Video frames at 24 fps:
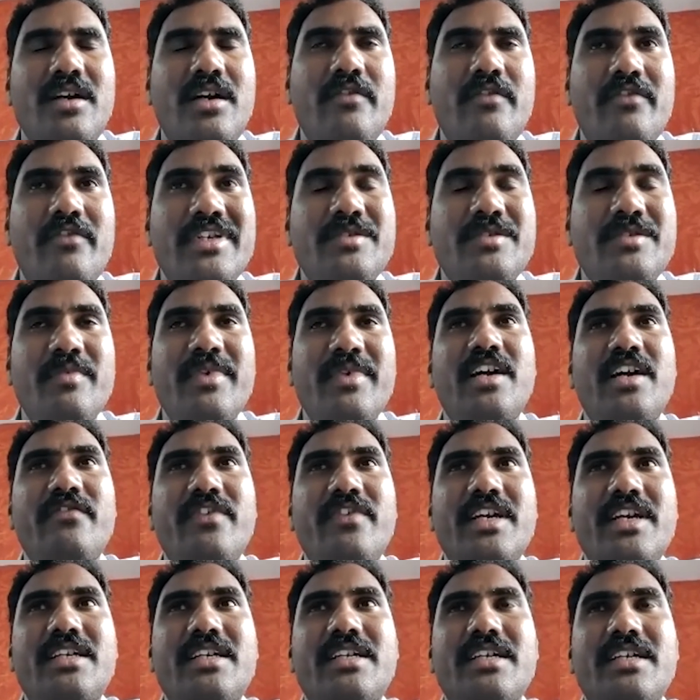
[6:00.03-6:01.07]
which may
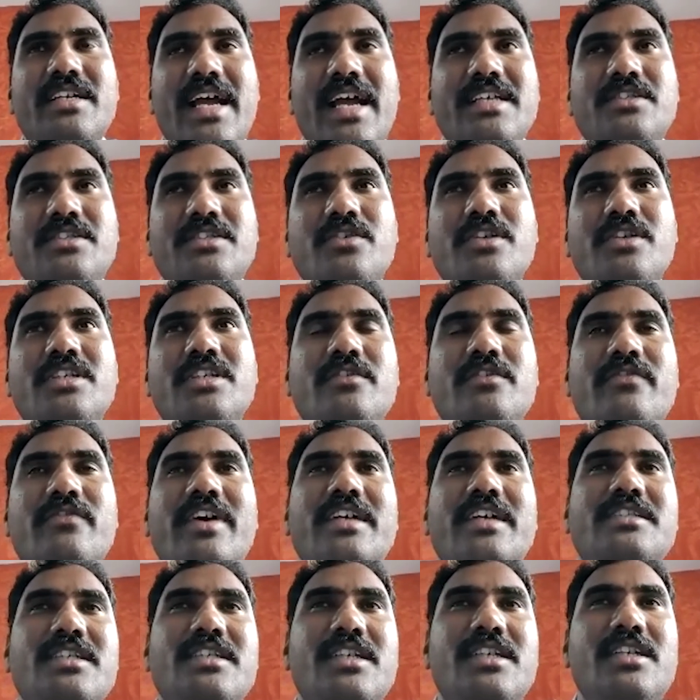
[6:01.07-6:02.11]
affect the
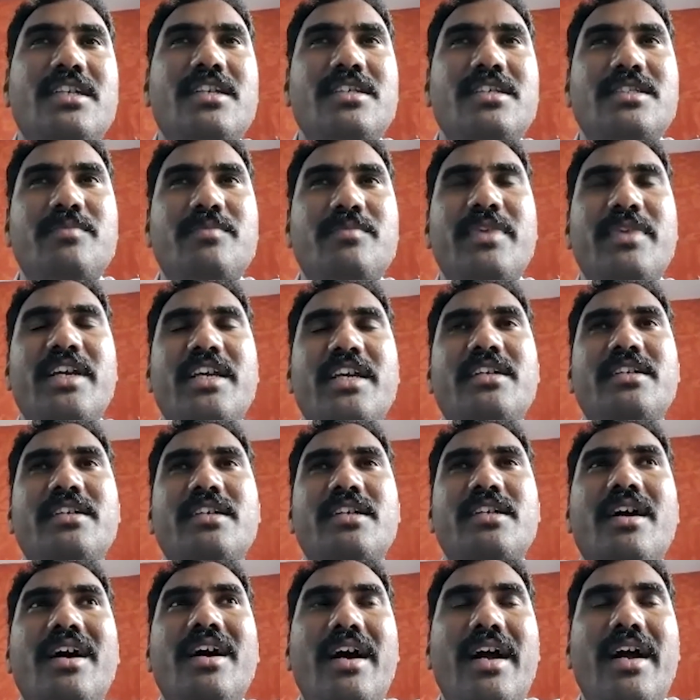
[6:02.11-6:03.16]
gastroesophageal sphincter.
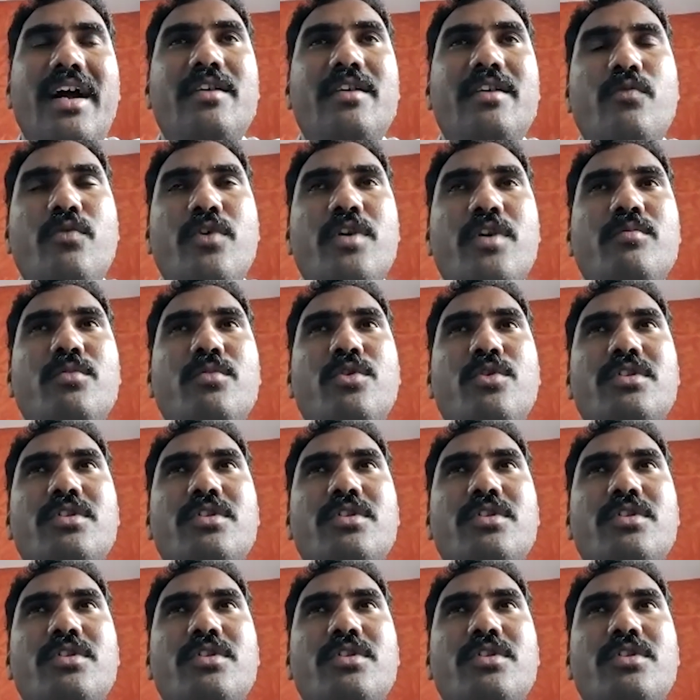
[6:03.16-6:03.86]
And one more